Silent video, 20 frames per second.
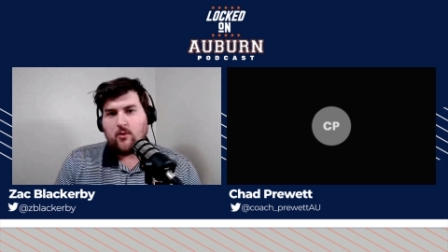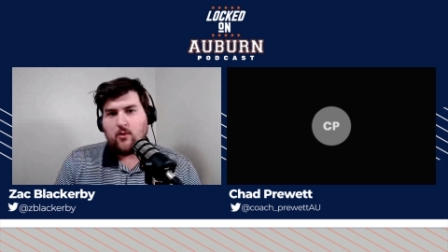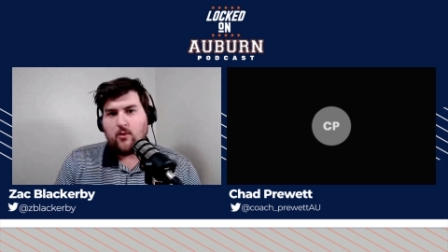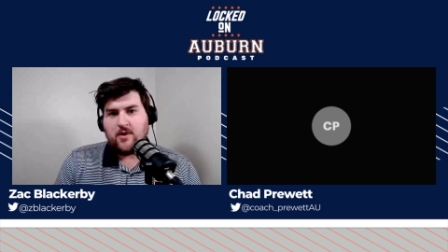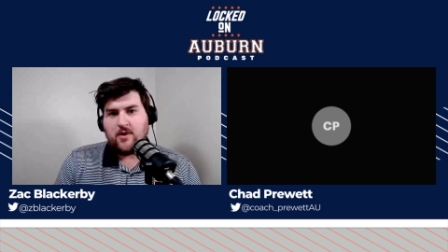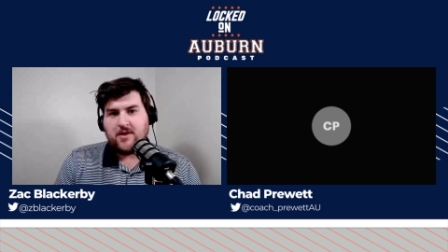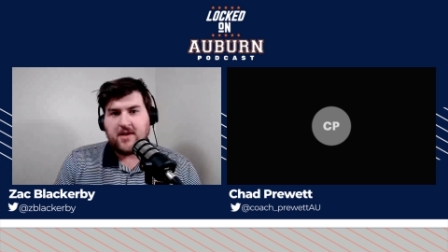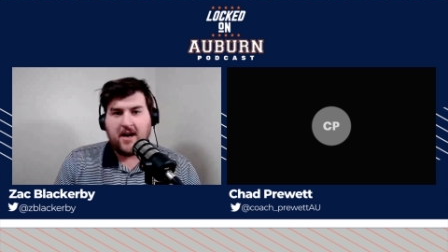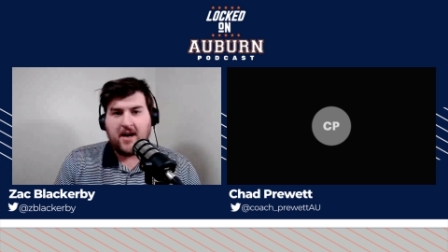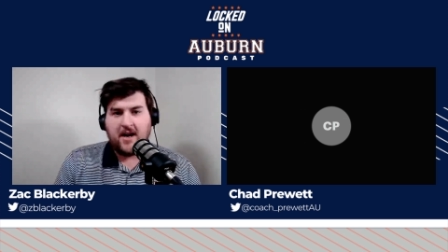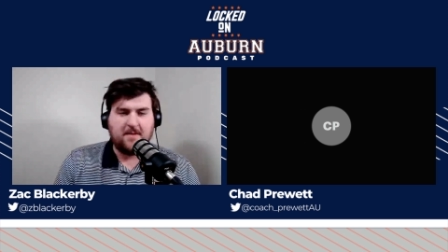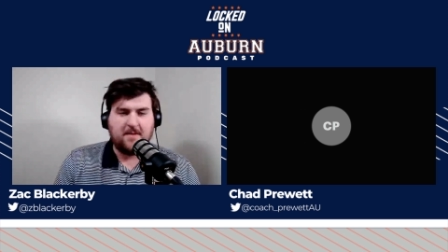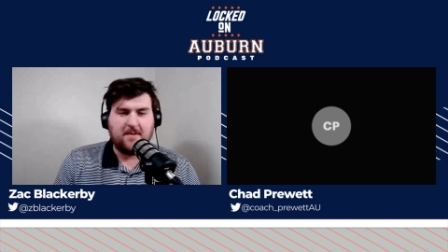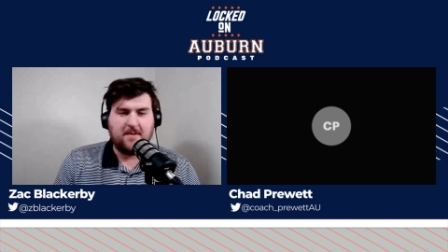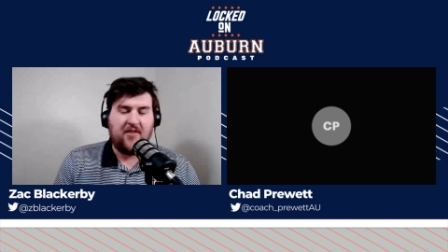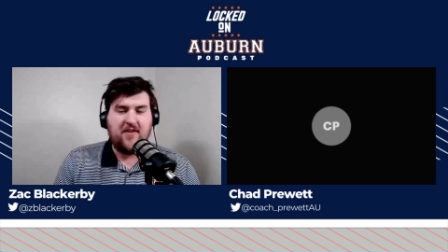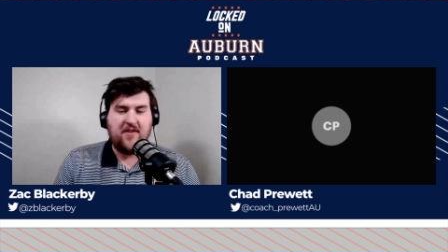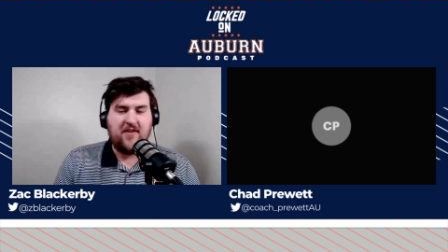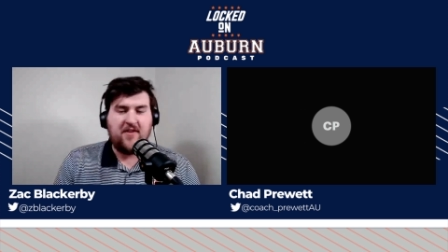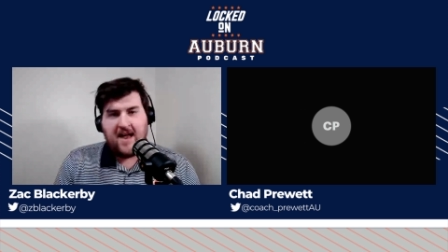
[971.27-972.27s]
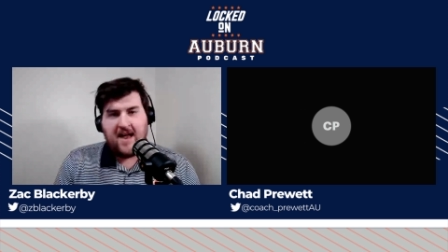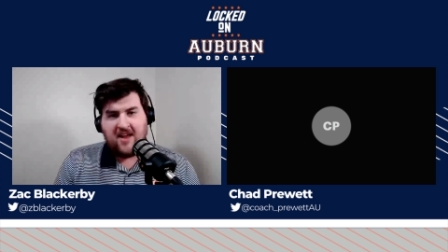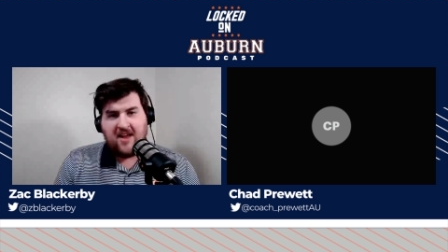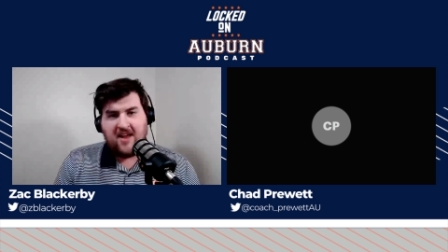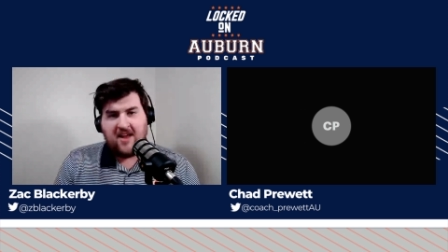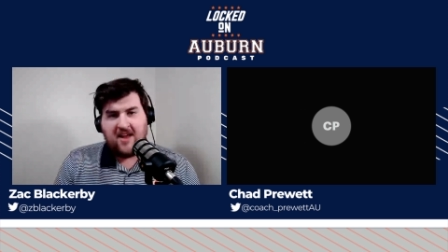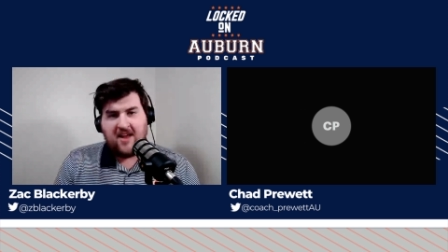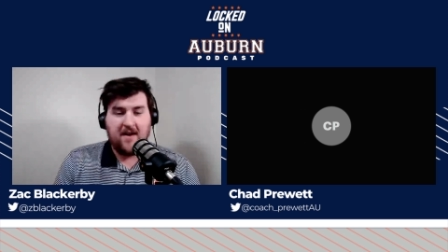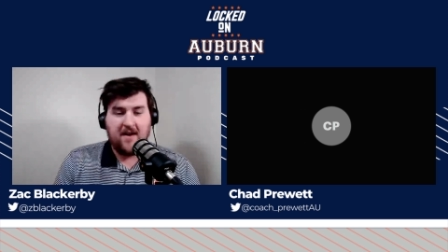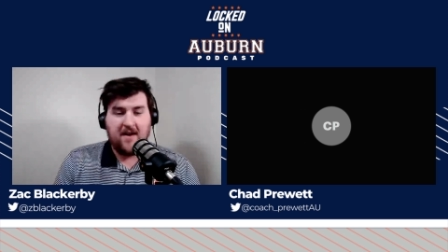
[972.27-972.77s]
We talked about the
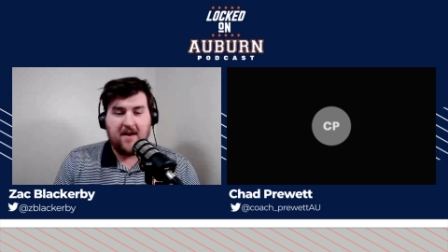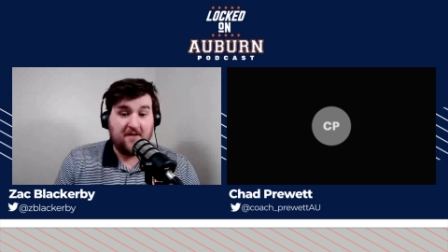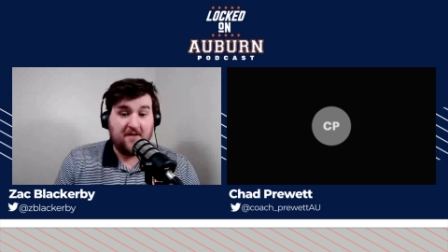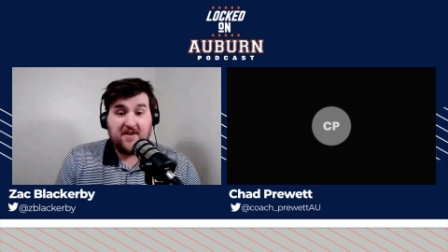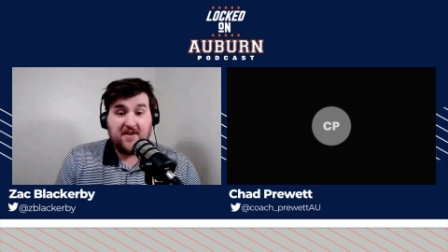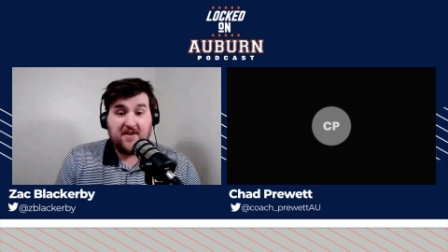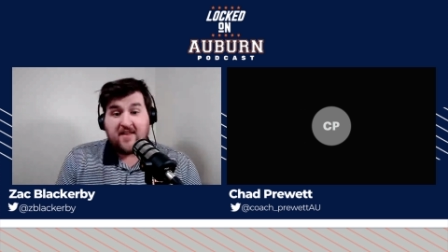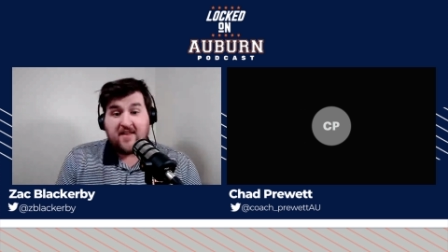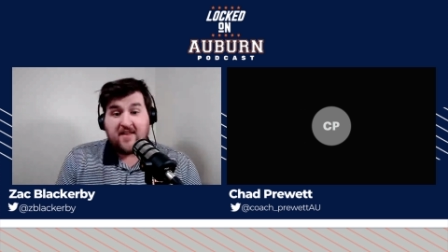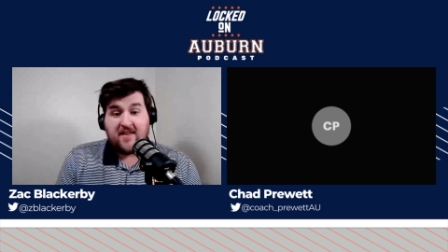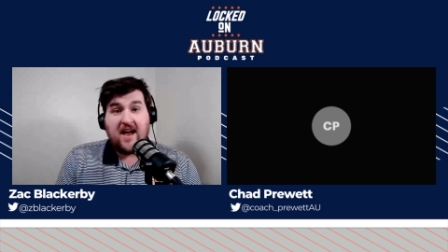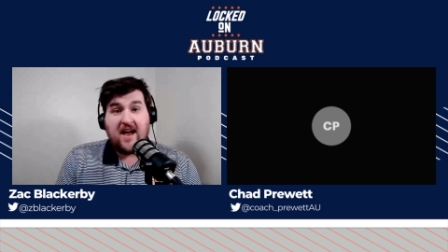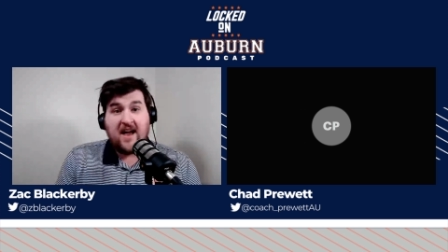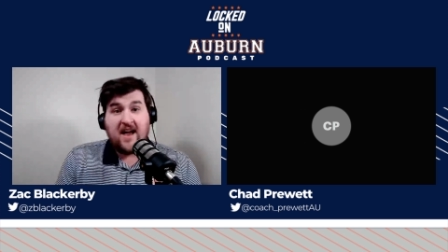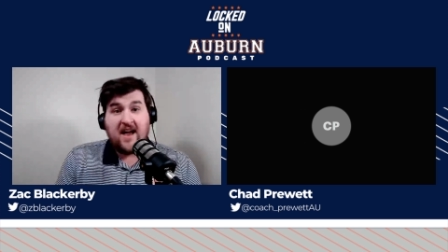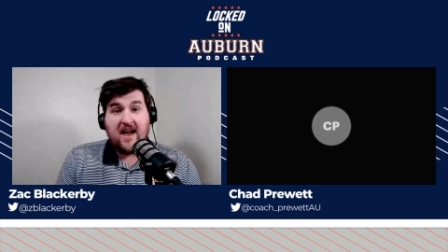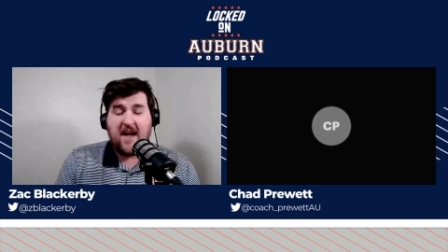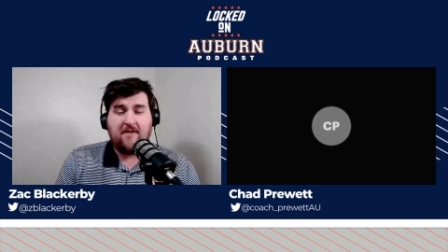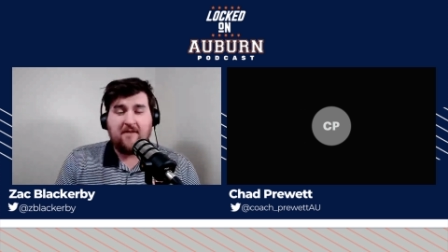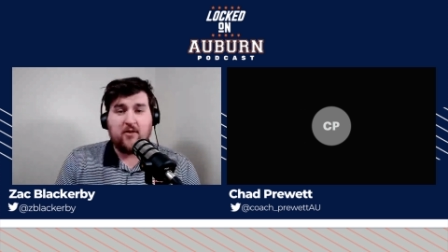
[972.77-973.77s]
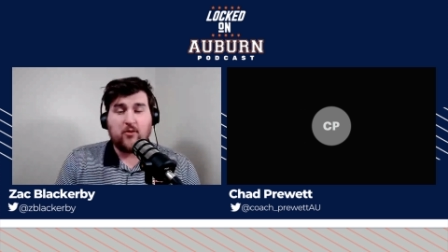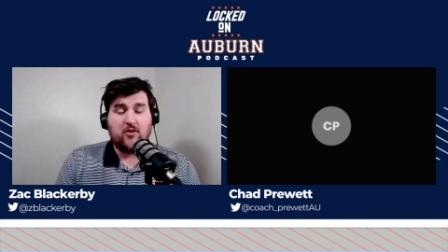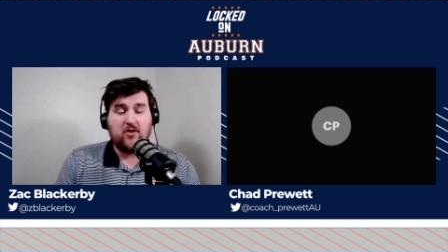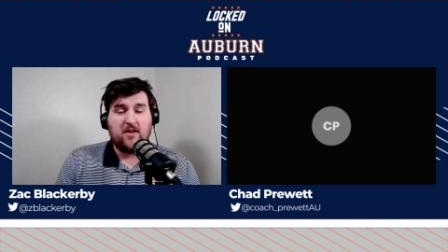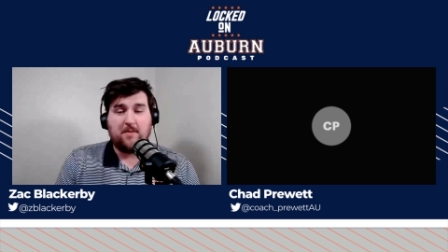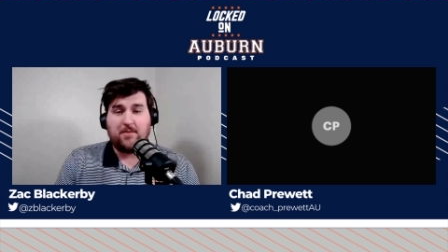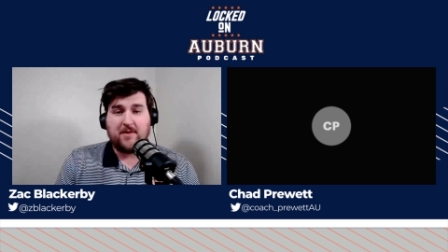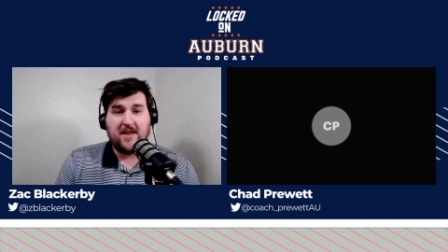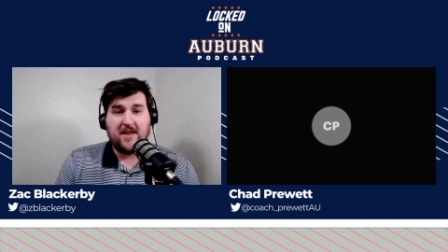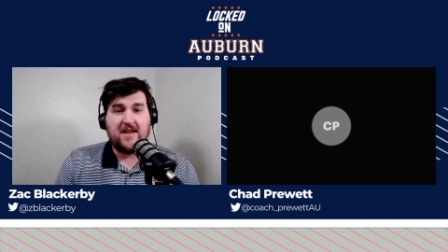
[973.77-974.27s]
aspect of these guys haven't really
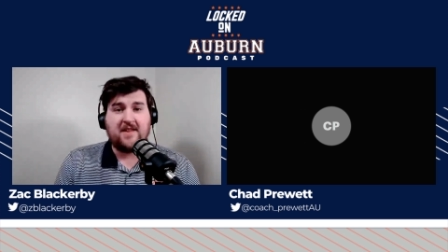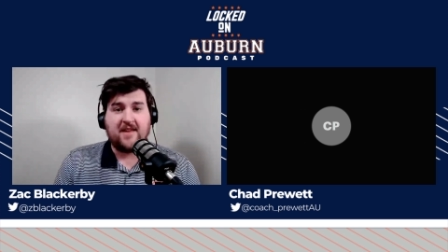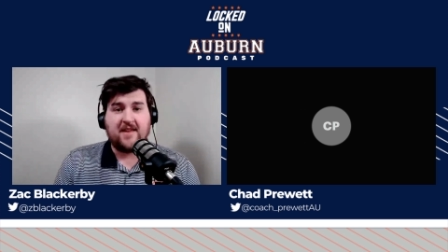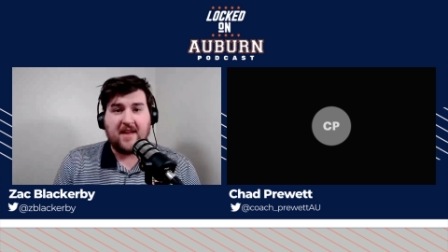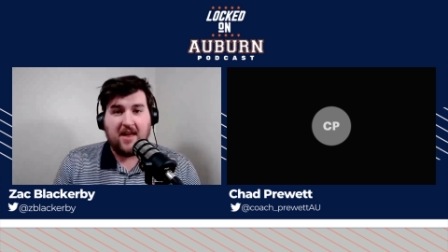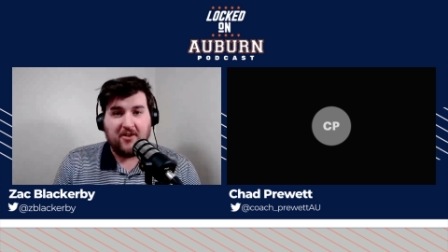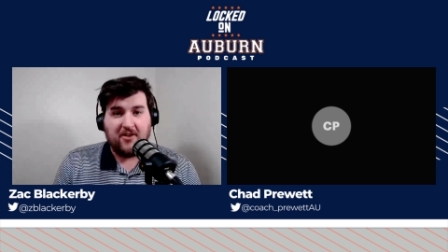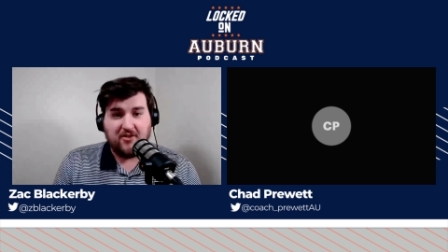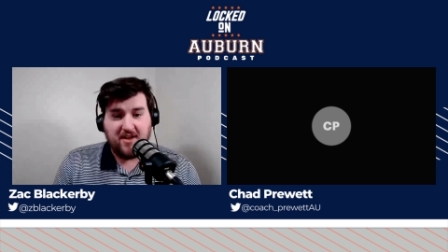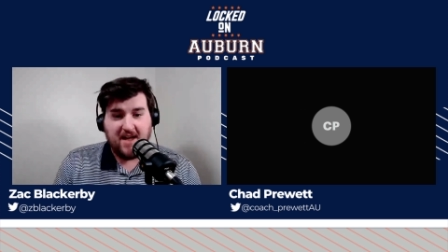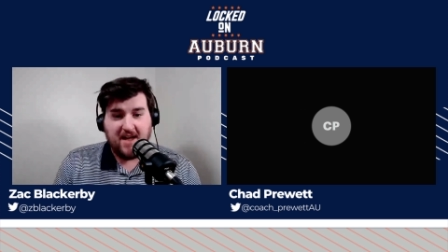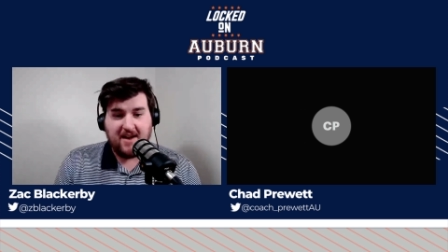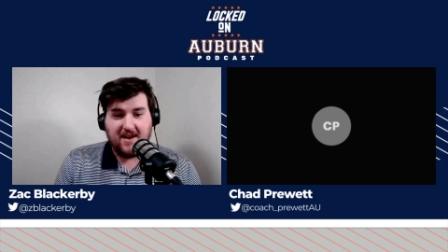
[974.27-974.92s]
played together yet.